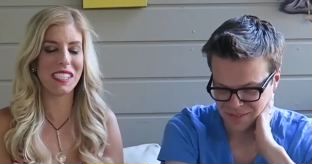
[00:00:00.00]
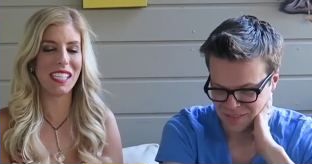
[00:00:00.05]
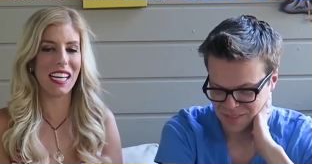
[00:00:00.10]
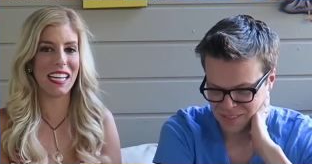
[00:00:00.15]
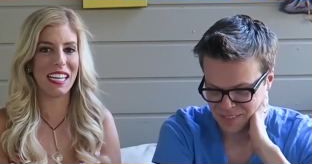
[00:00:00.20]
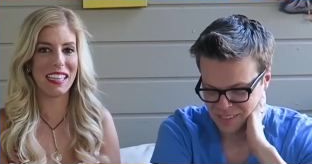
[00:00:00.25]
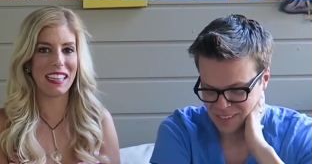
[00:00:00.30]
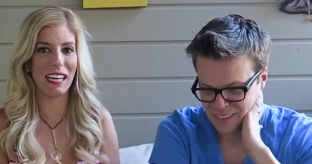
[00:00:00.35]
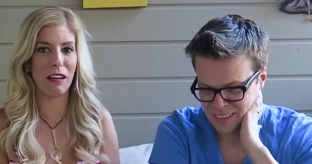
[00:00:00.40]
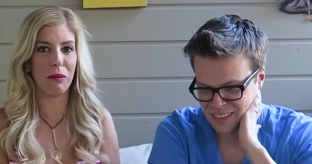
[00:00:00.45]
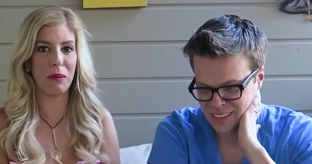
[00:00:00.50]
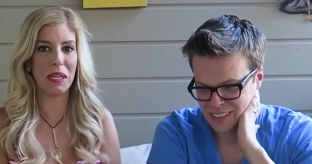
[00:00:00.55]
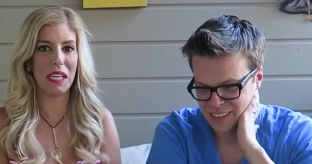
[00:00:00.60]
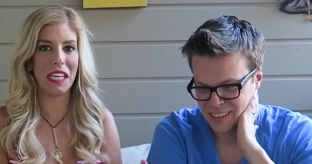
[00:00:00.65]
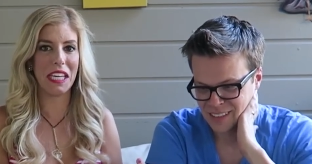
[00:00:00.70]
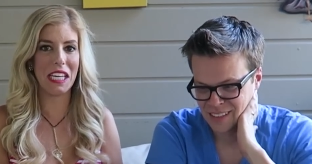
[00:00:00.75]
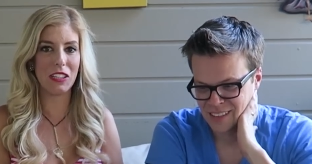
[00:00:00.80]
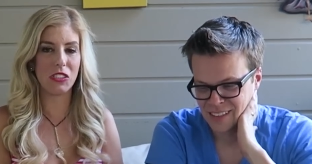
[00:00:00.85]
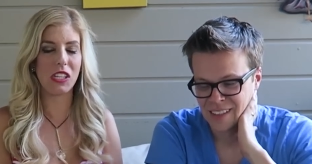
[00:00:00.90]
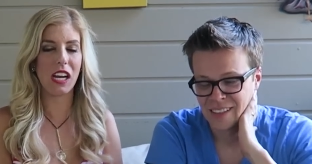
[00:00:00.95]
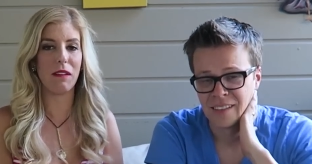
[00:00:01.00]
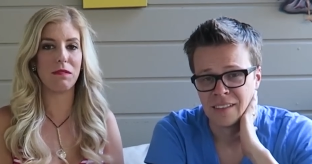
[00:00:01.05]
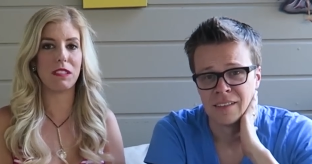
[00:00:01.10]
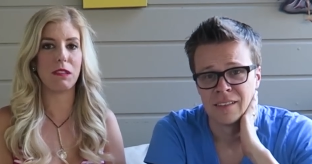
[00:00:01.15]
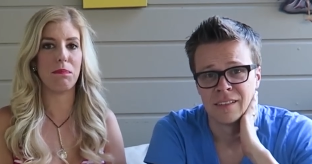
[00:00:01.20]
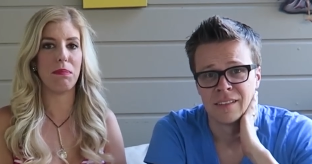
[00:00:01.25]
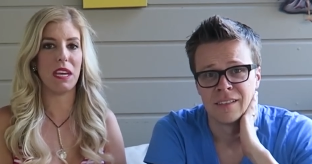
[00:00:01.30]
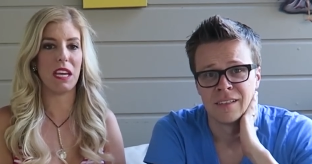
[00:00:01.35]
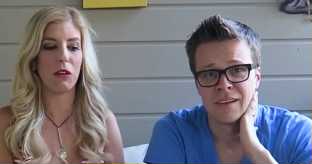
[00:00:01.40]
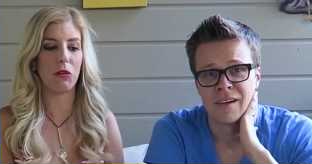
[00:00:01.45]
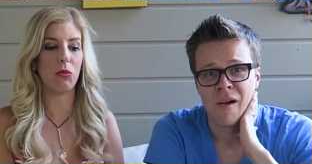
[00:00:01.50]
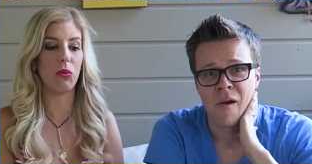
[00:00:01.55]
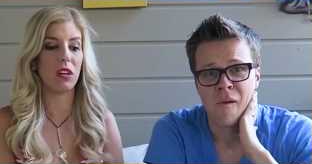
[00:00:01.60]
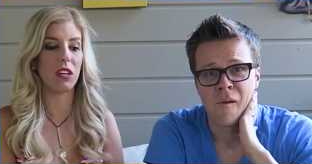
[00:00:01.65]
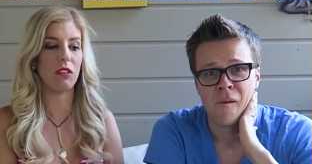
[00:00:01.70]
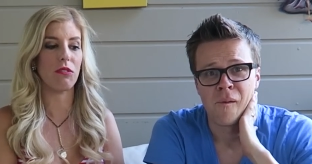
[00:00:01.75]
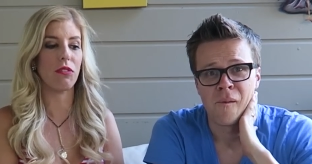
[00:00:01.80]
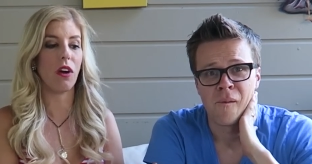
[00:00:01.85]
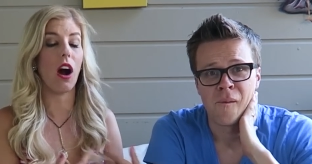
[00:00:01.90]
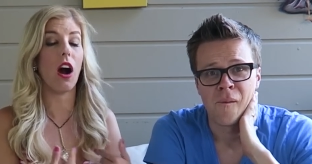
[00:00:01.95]
Speaker 1: decided that we each have to pick one
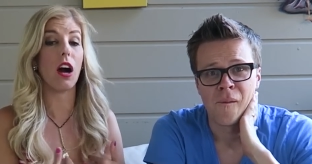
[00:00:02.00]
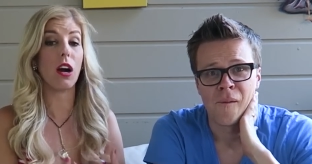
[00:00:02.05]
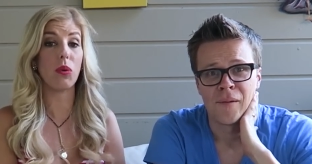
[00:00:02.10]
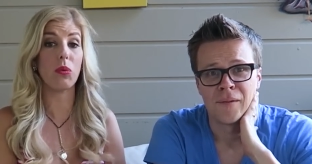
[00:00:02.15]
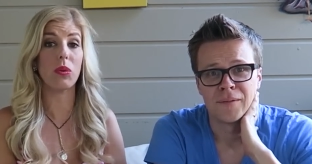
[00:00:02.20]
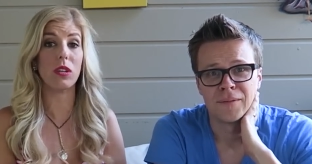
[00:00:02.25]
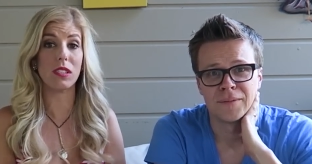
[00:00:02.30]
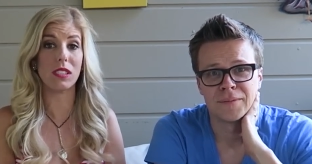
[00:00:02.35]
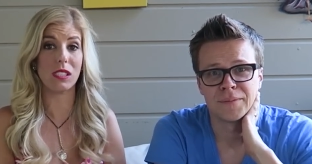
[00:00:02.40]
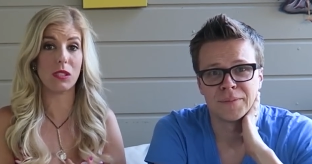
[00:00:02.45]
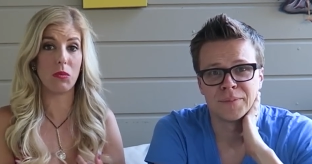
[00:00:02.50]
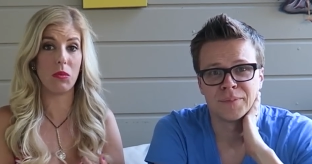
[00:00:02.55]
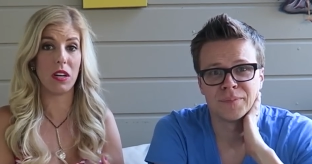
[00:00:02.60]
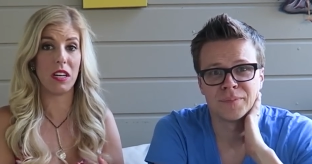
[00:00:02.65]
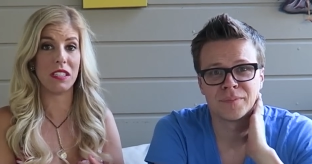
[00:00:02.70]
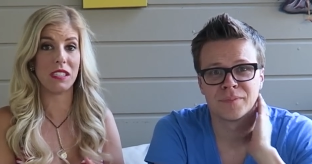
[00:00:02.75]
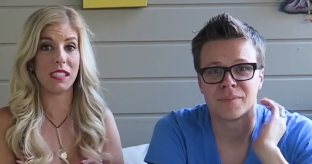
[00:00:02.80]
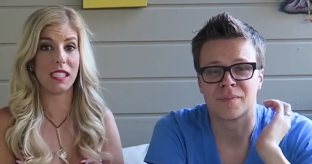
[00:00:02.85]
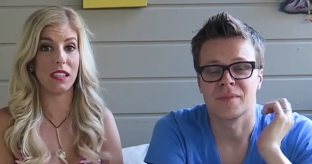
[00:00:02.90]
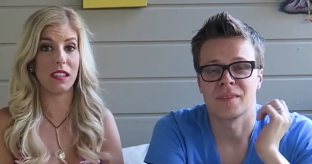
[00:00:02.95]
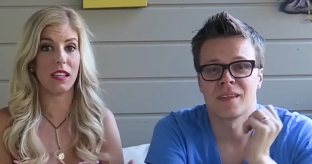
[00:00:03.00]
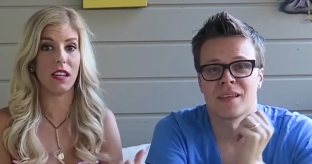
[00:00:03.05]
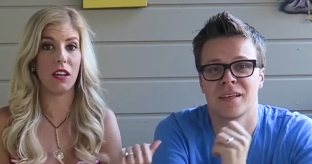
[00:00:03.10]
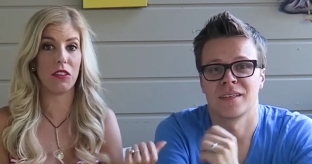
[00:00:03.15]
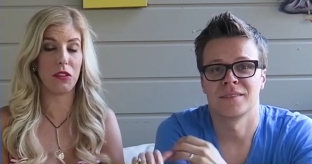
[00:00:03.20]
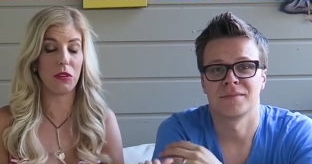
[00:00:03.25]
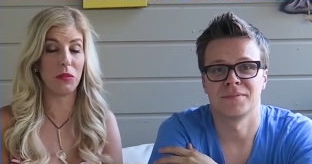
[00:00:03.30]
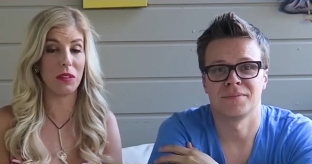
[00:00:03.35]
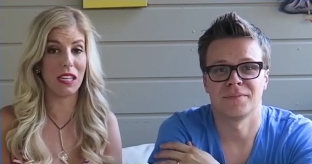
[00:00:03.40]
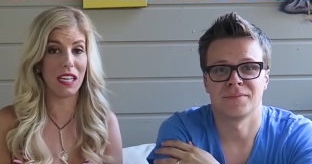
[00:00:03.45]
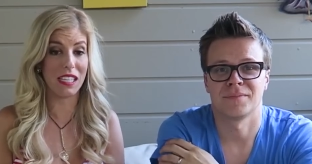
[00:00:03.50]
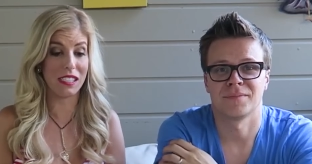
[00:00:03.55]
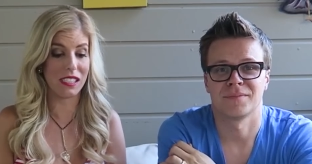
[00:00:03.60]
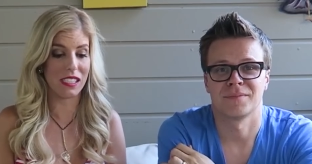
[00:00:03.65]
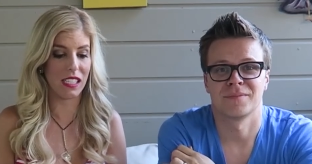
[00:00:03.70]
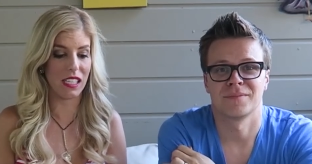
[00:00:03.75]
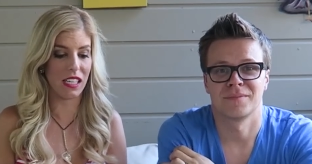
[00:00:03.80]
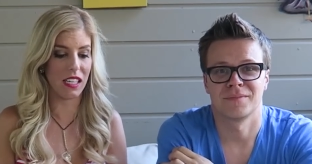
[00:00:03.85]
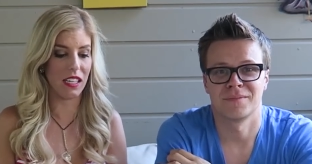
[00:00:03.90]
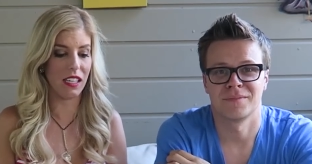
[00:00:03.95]
of our worst ones that the other one has
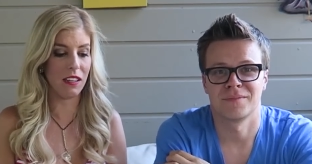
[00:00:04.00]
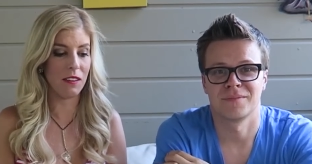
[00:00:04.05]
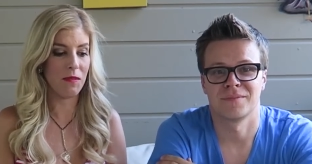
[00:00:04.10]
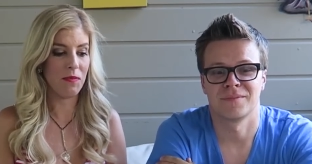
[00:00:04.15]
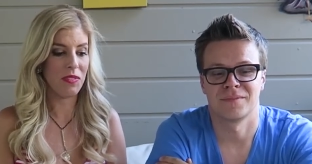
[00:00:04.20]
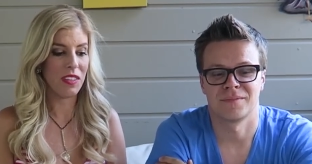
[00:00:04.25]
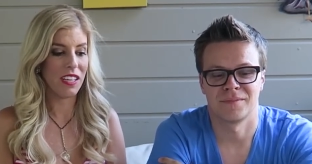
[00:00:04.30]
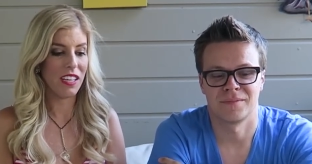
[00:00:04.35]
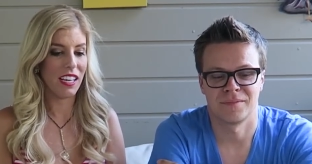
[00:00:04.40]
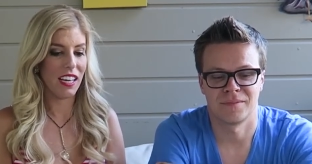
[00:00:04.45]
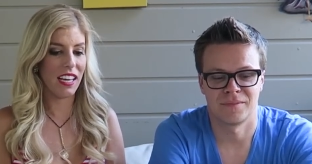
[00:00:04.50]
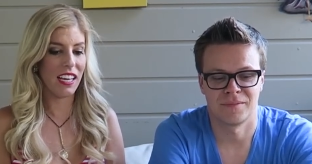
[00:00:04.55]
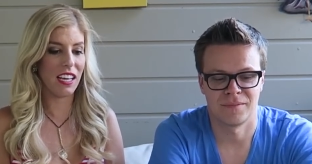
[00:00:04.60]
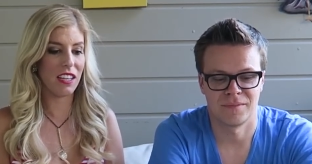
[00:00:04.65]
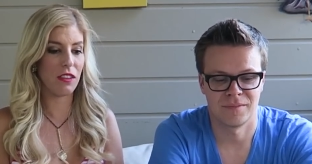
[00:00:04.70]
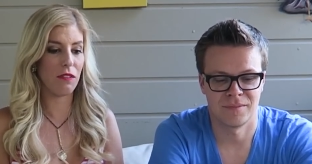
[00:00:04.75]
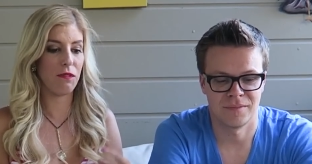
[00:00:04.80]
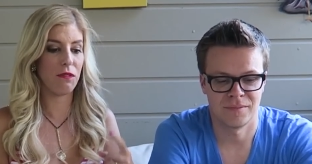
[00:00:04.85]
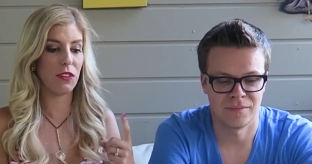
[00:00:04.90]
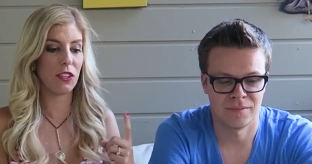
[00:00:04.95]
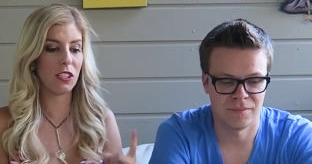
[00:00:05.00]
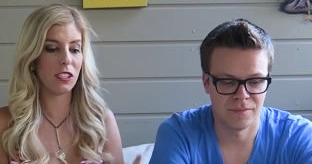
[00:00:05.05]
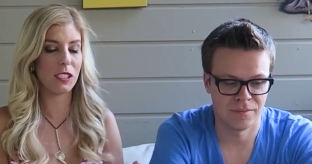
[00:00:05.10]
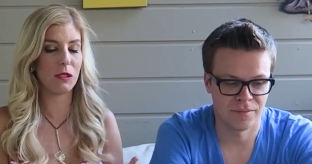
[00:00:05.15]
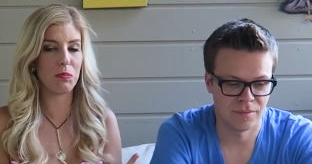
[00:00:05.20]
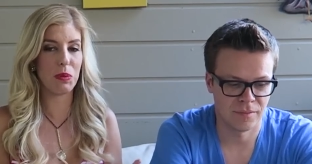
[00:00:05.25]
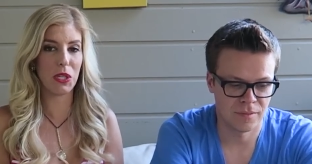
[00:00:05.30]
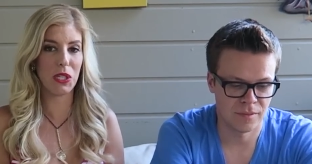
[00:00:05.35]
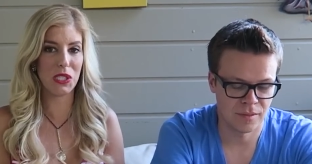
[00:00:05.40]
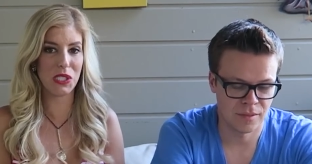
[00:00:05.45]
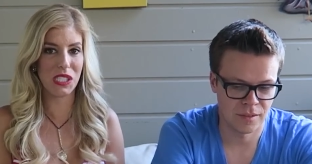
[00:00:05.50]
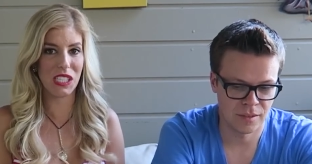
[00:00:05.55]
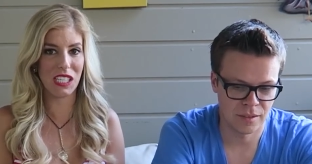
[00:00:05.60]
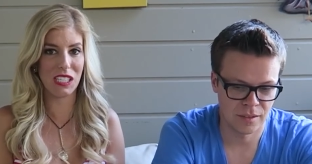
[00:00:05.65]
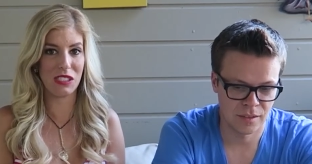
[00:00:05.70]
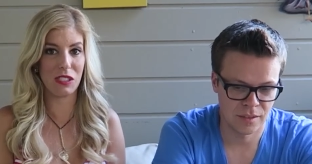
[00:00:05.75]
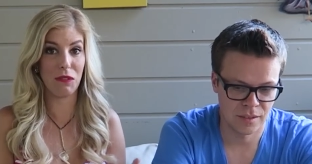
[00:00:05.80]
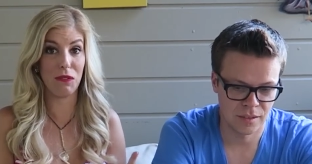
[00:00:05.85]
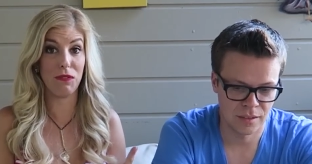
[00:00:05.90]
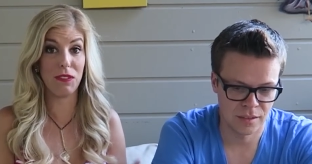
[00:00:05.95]
to eat, and the first
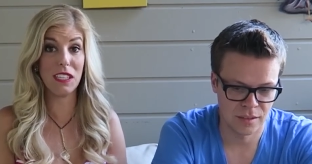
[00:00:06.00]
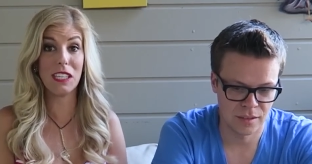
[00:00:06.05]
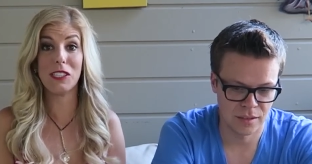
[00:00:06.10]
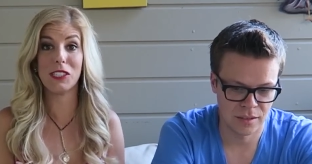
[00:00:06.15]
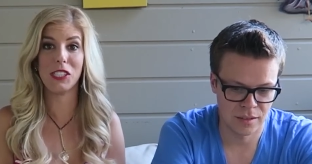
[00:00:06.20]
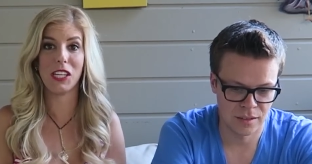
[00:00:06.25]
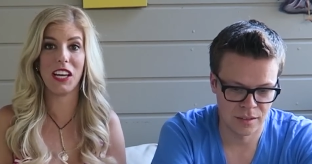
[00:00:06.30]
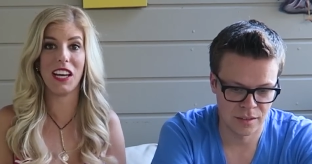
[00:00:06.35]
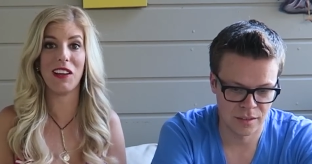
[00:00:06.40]
person to finish